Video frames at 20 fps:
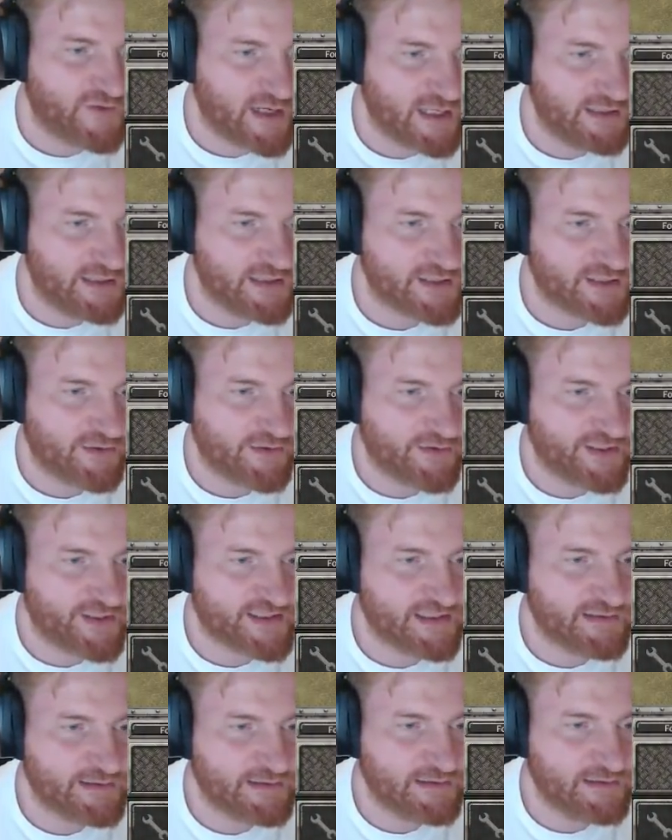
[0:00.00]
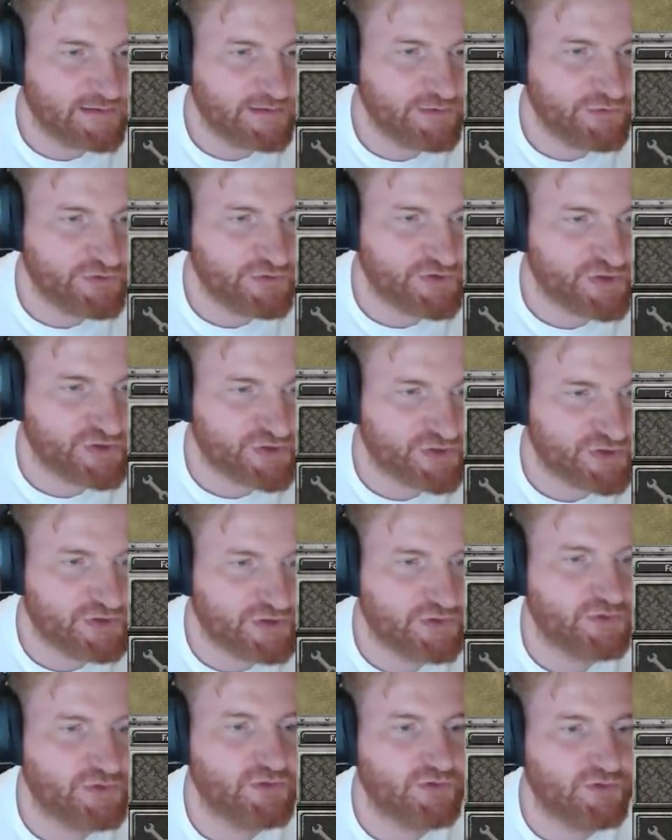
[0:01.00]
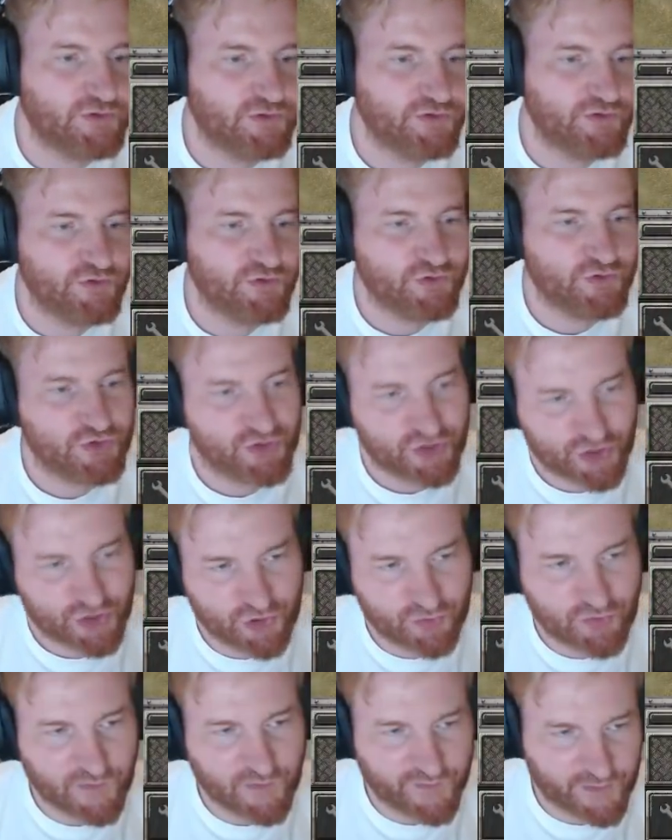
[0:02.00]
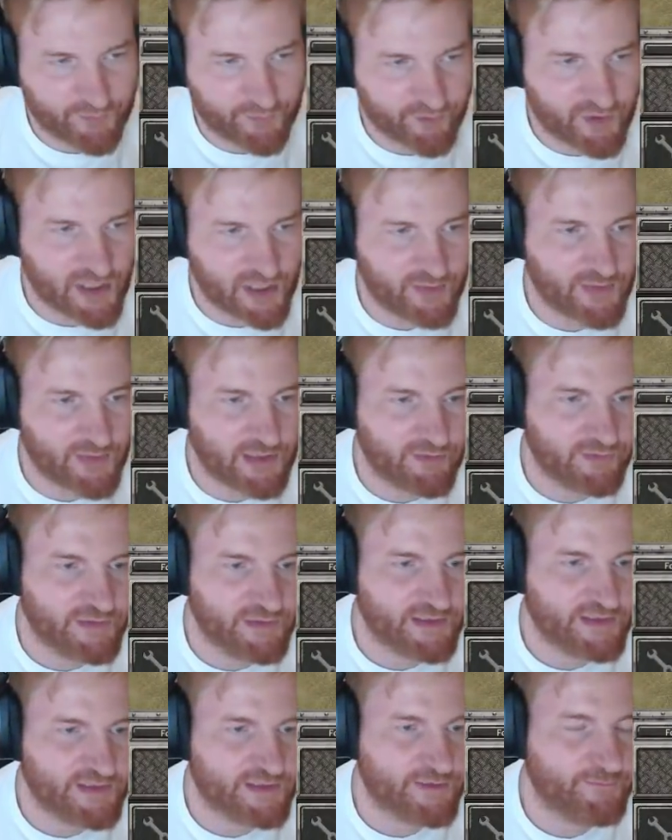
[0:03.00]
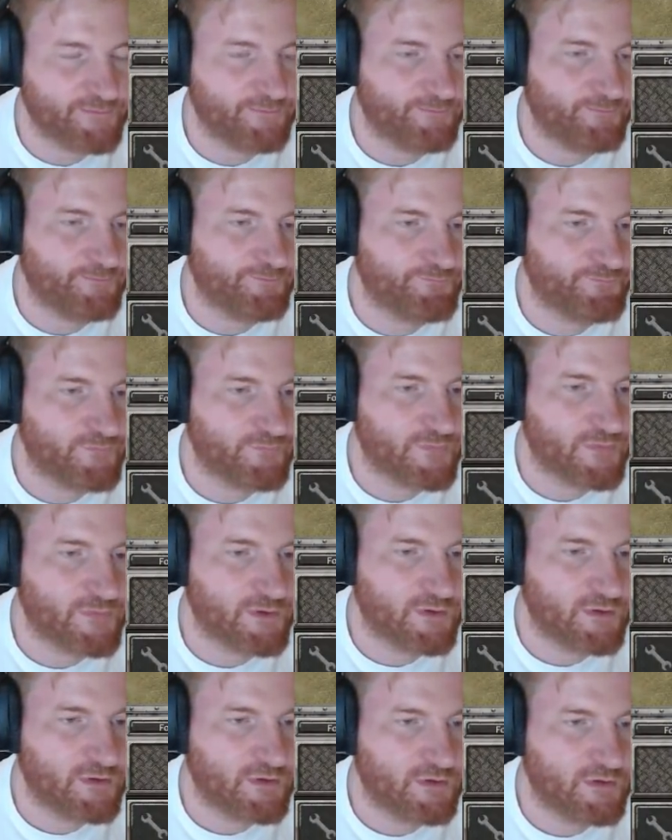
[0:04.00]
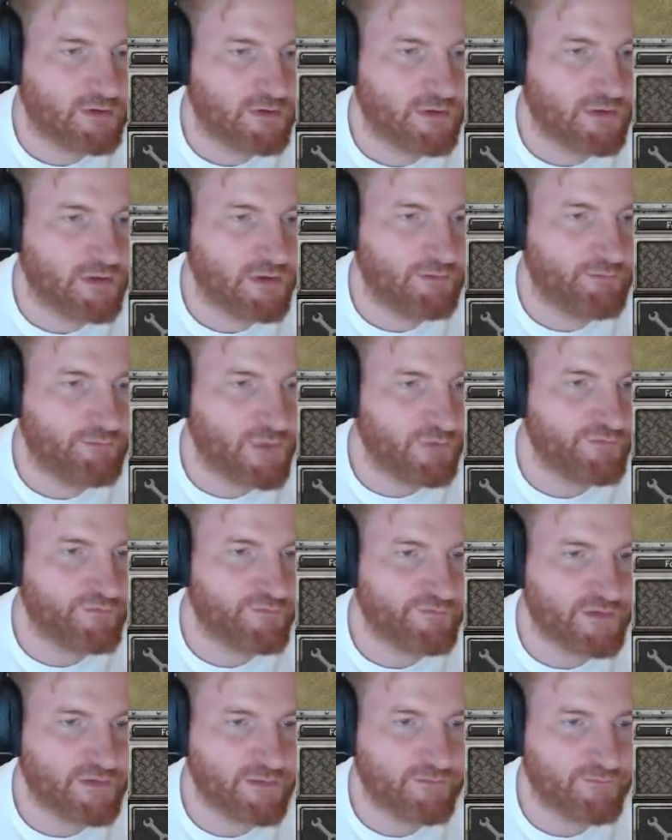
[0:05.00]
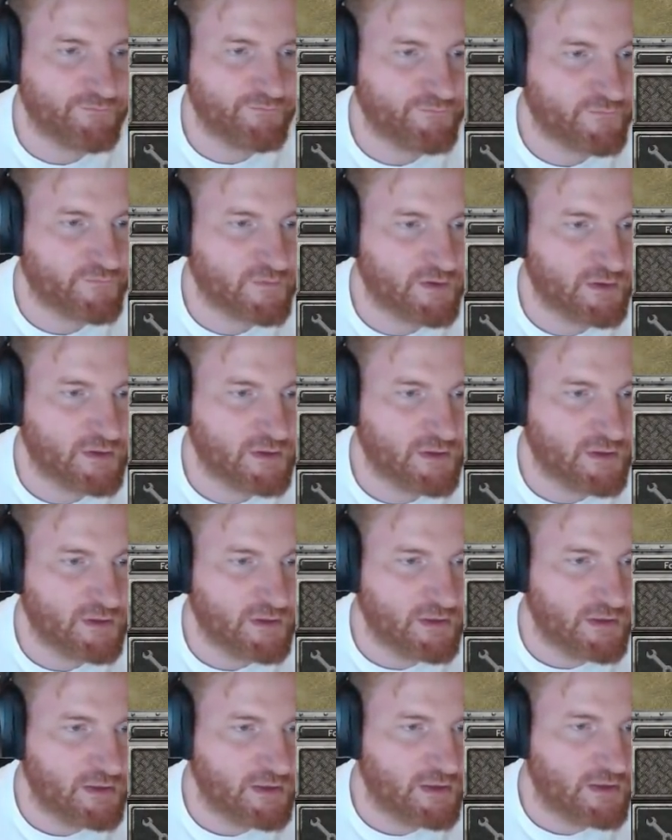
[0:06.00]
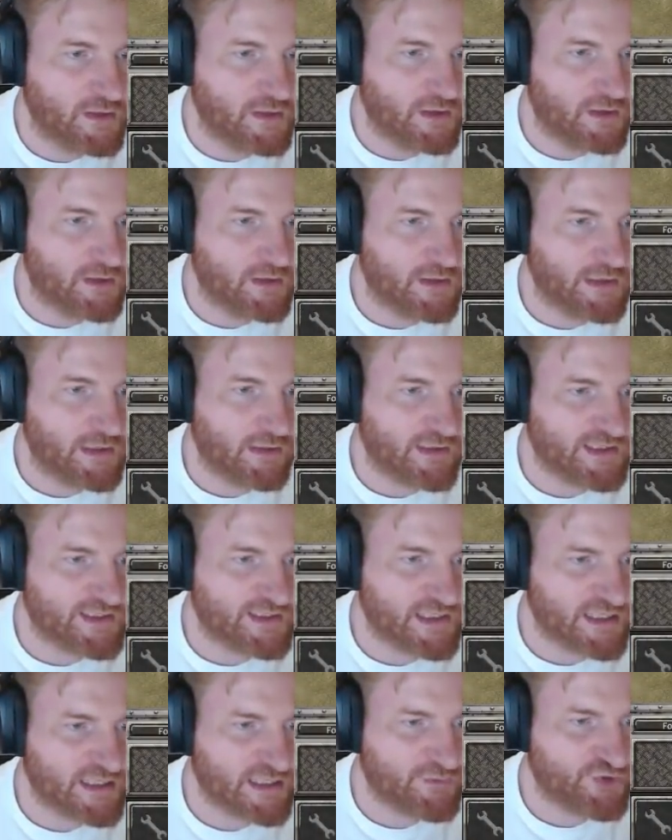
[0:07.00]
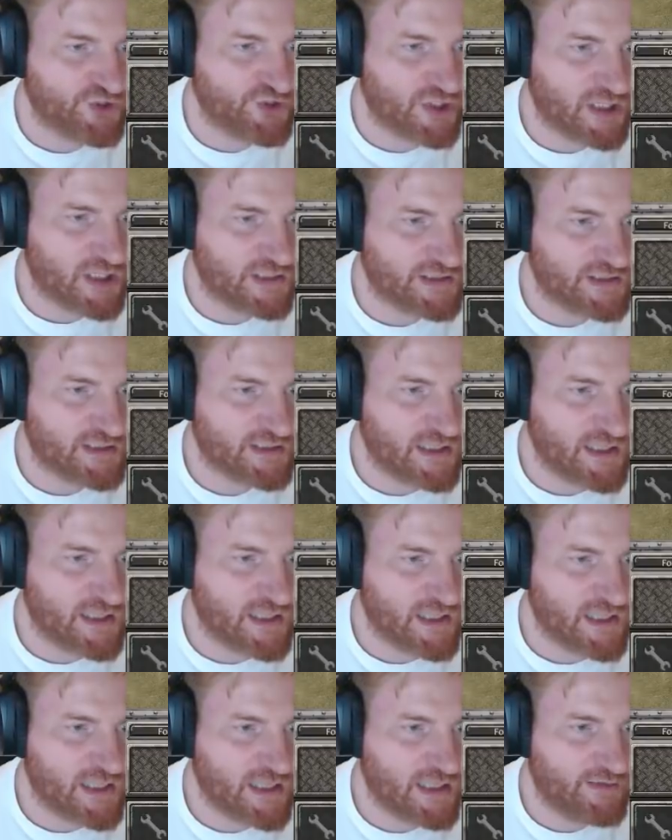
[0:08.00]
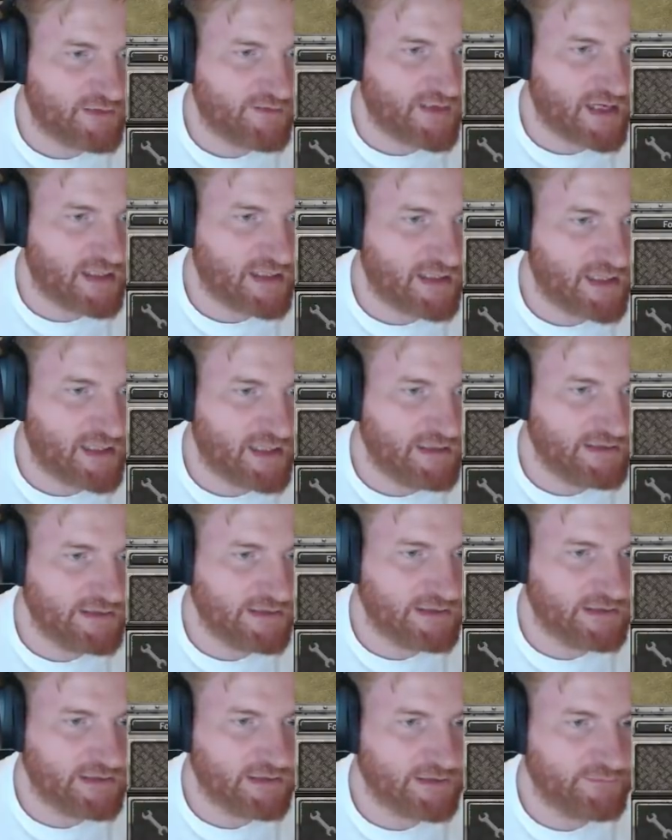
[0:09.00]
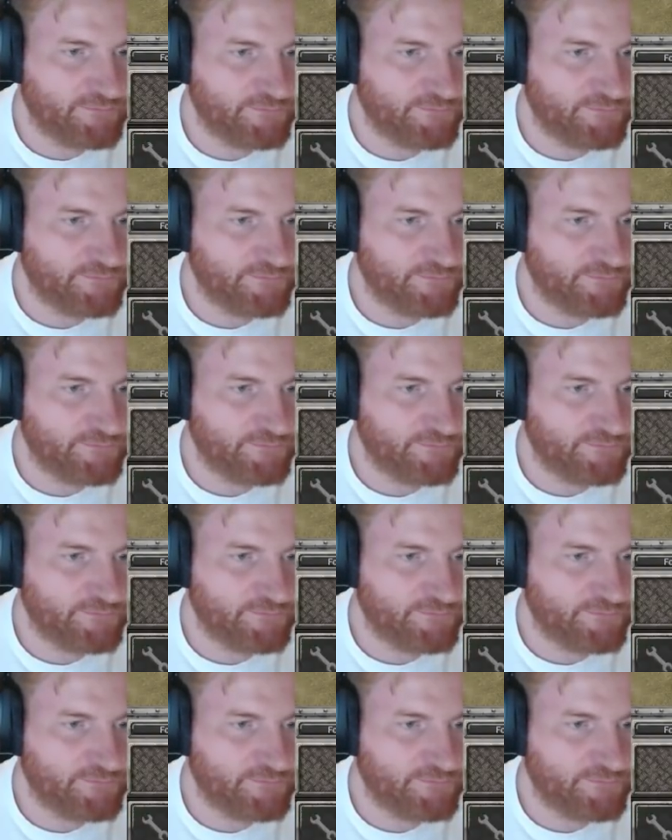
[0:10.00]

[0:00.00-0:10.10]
as long as I didn't lose 2 of the primaries. Both of them. Now let's take some shots at that AA gun.